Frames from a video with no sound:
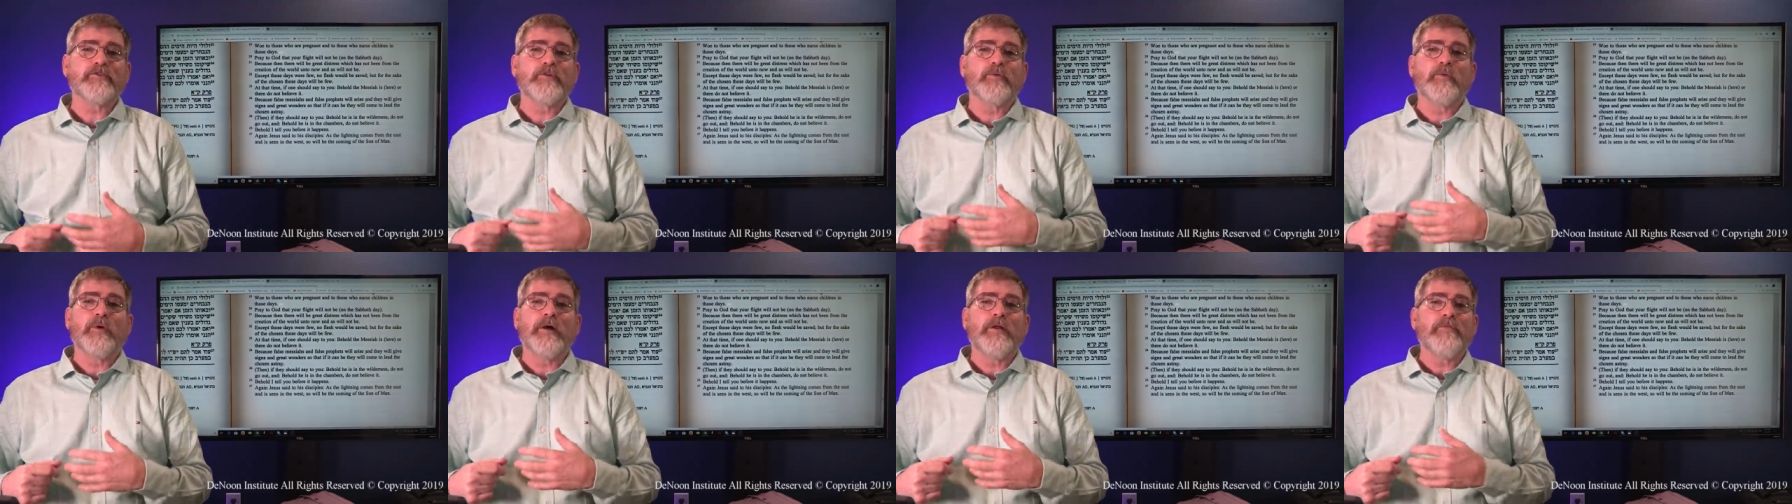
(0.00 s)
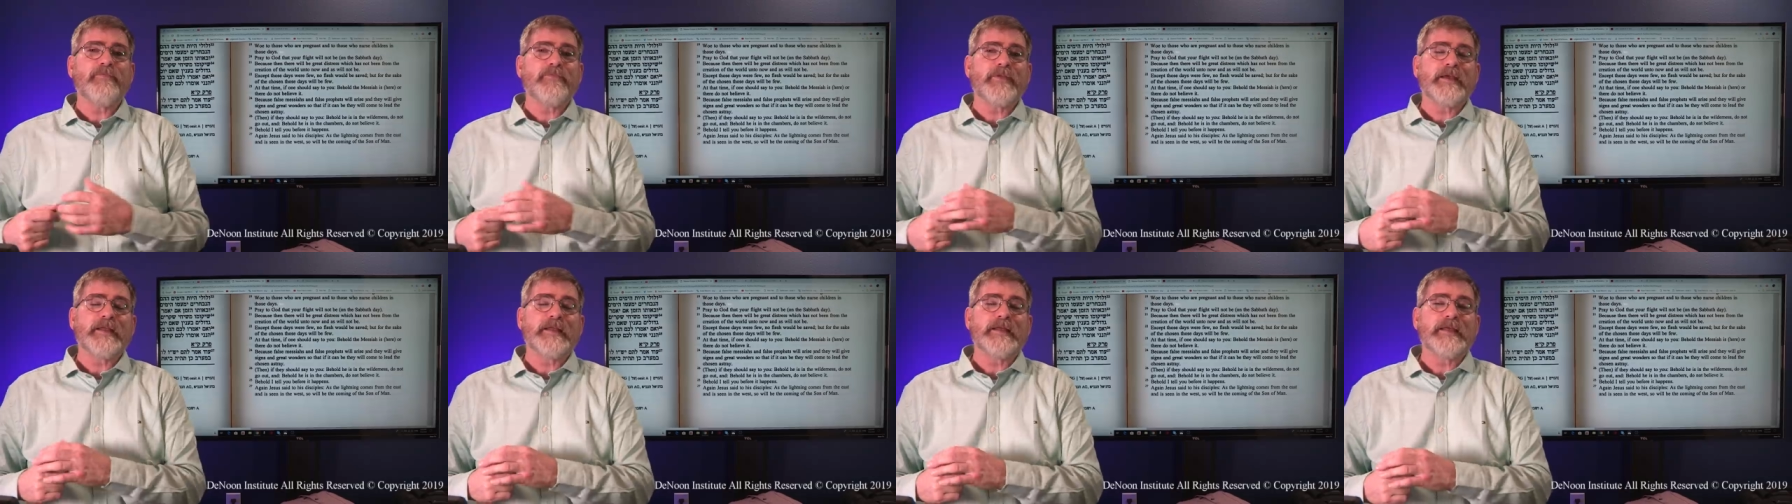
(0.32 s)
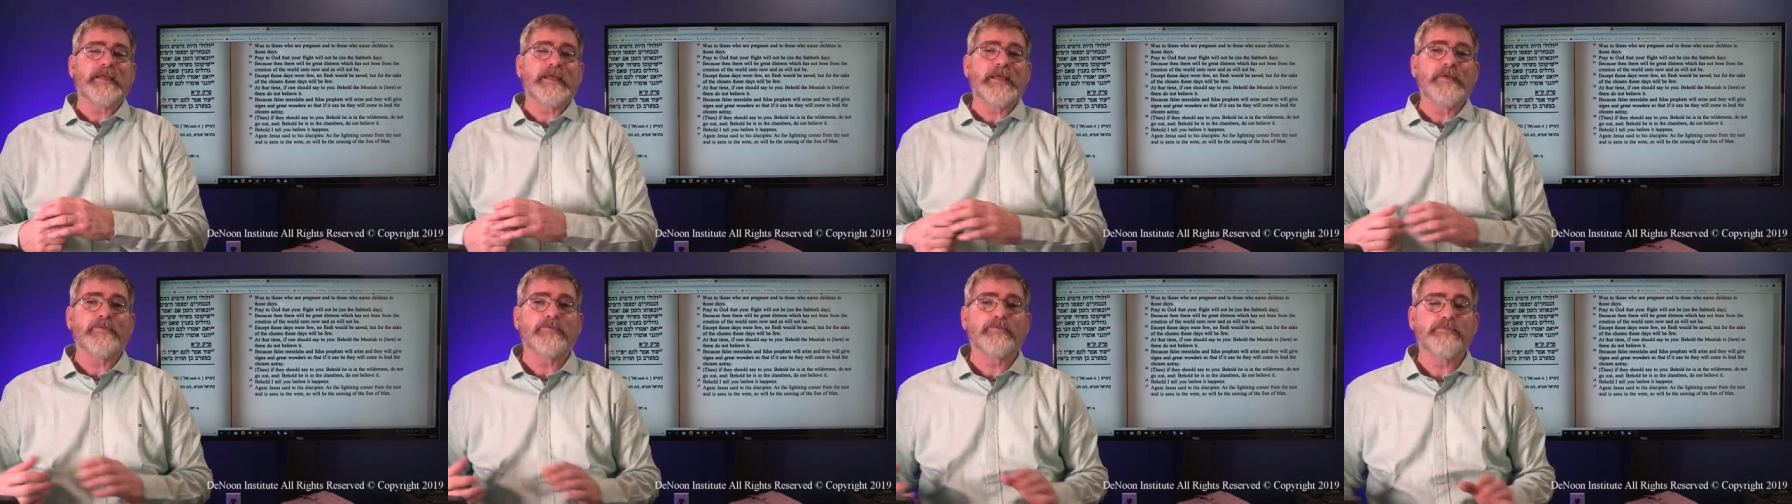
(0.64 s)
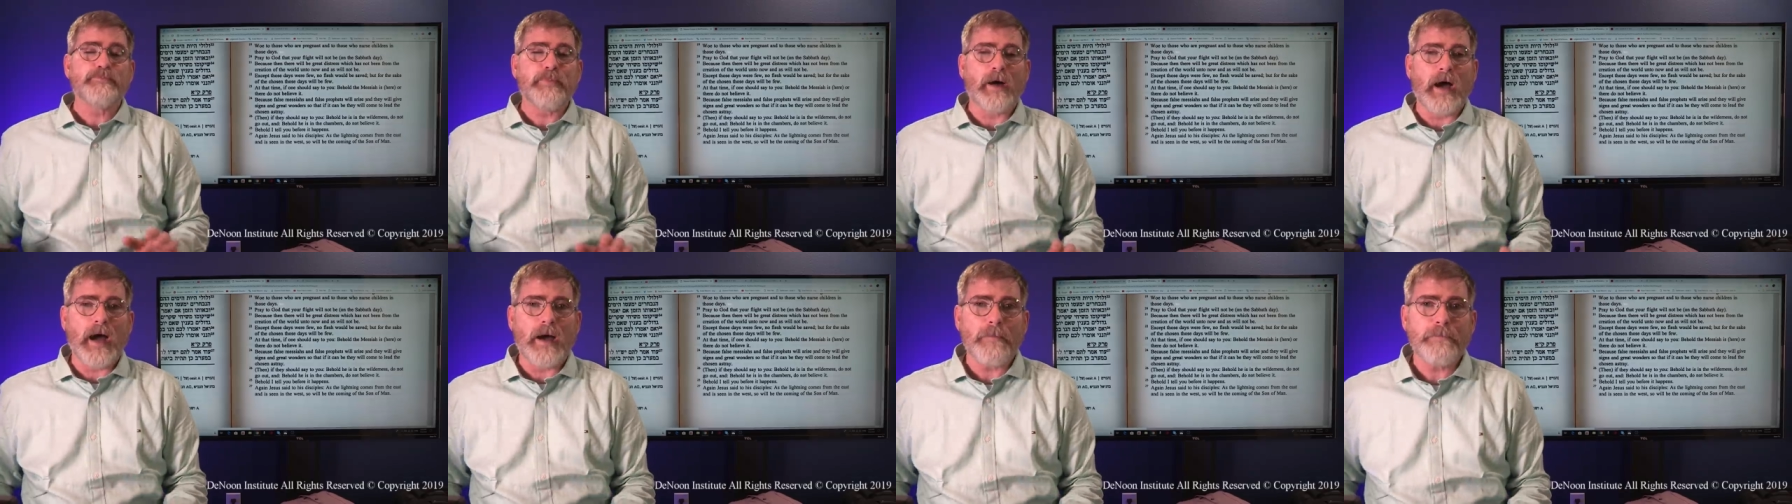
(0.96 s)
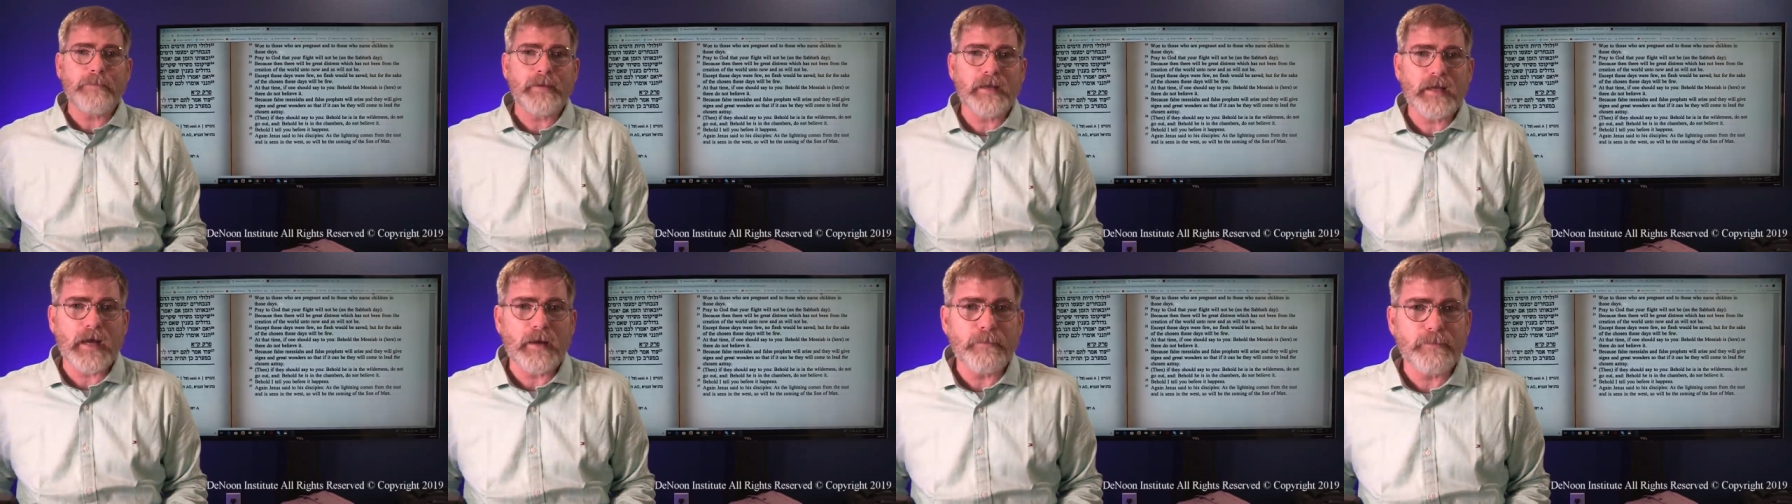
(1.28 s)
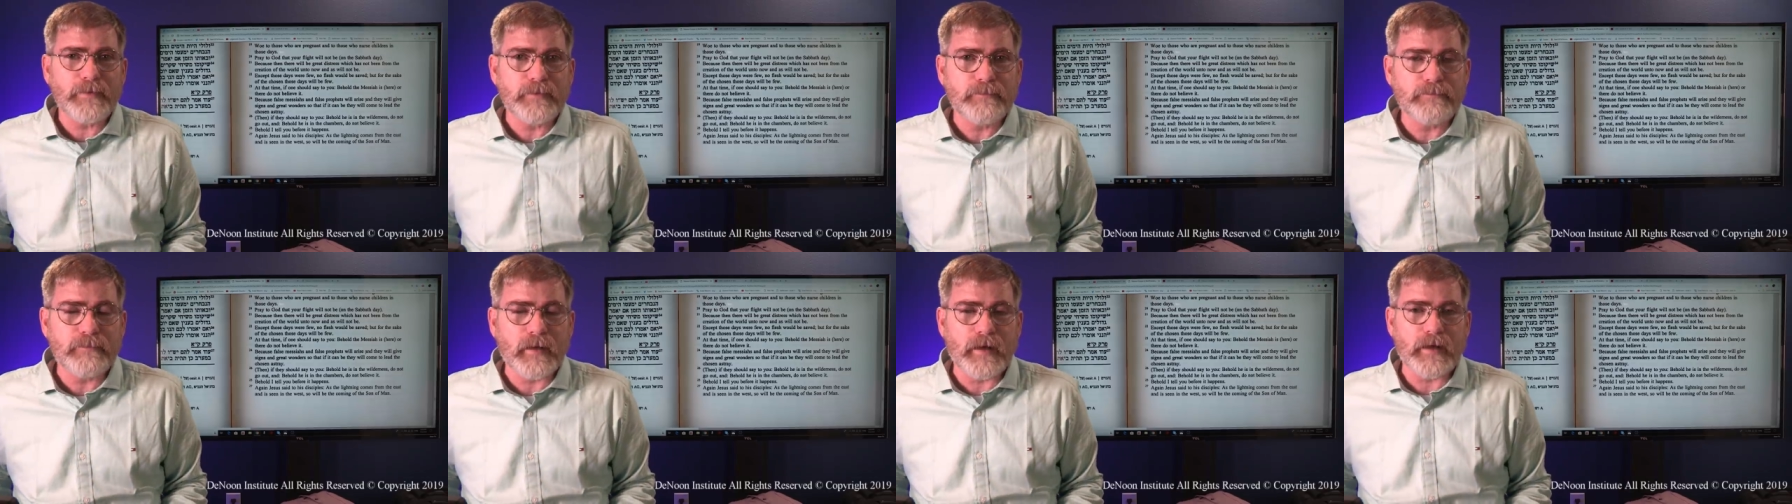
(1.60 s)
the one thing that keeps popping up
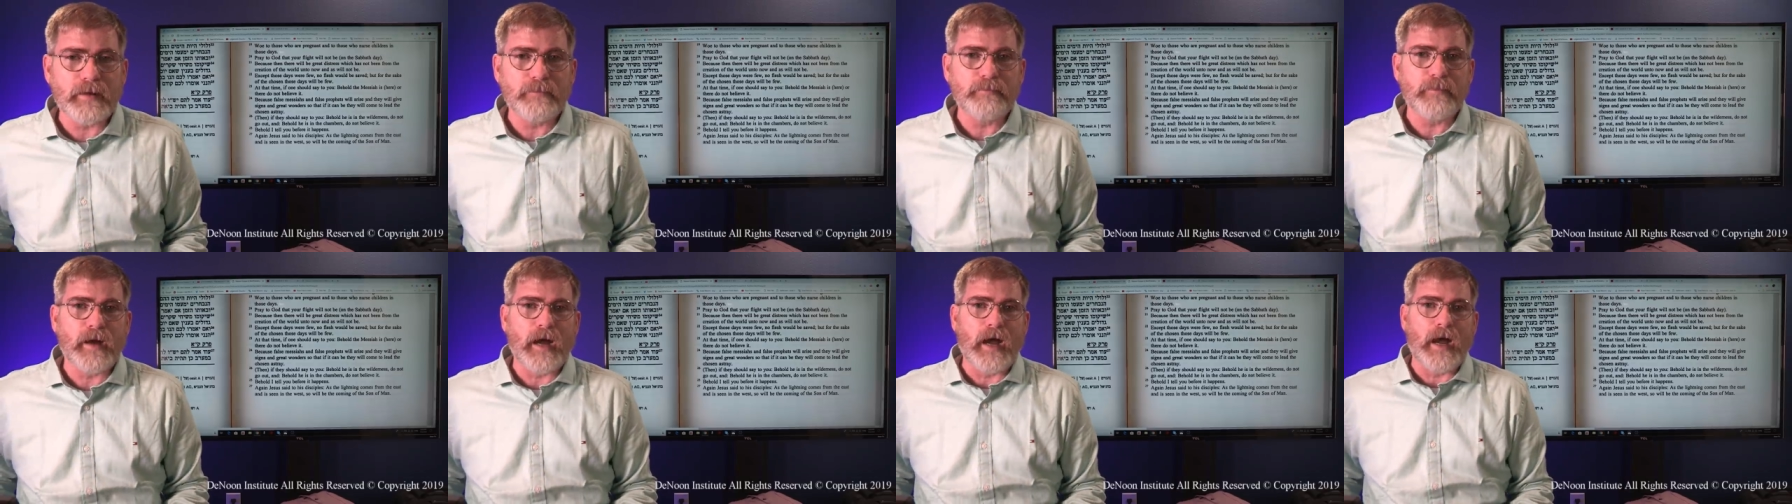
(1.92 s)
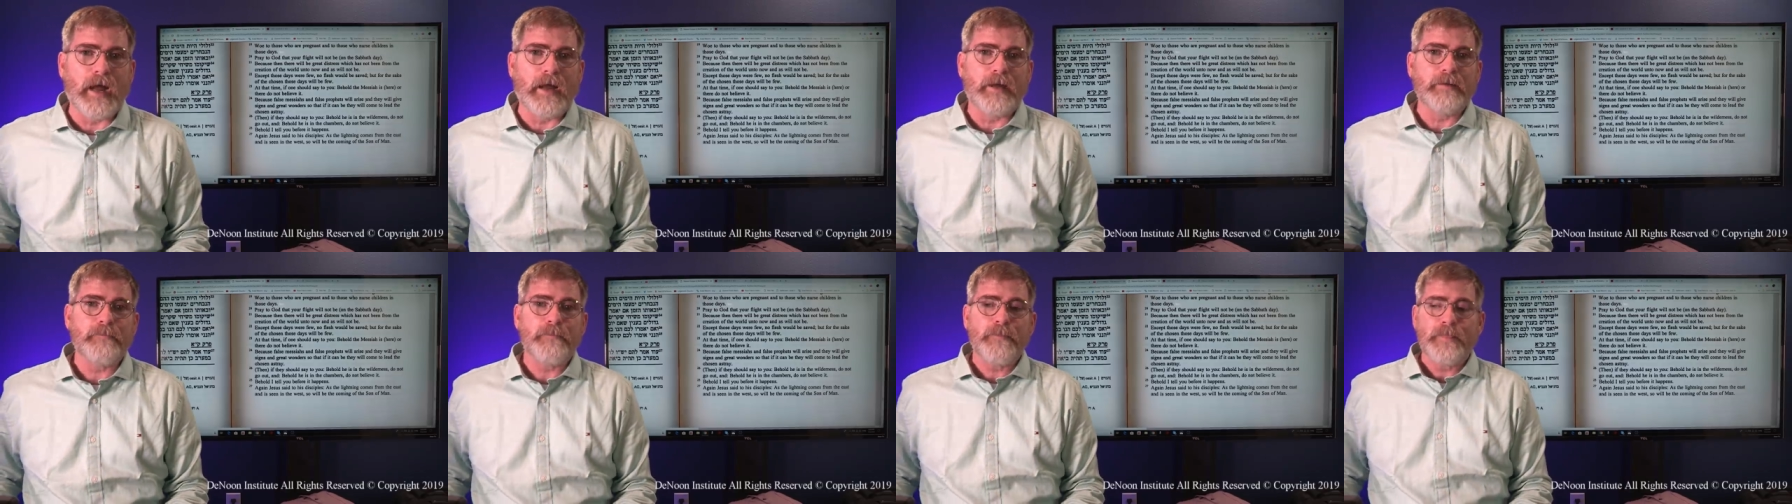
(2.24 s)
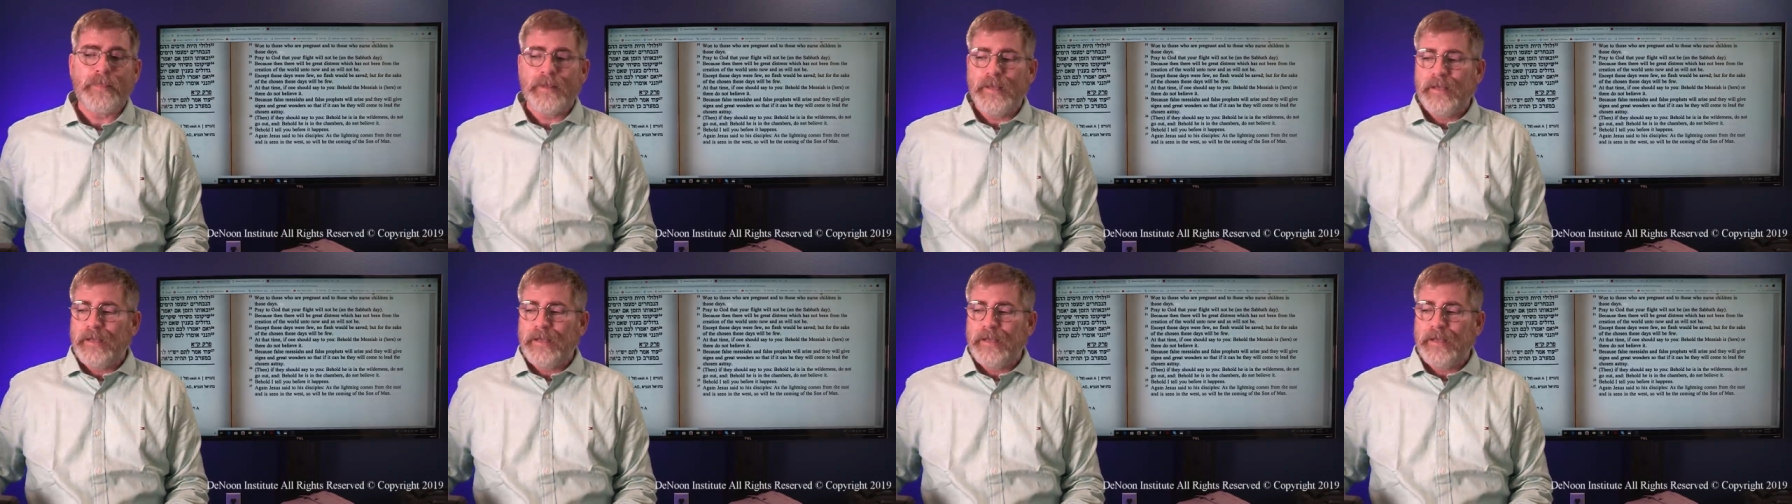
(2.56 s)
in my mind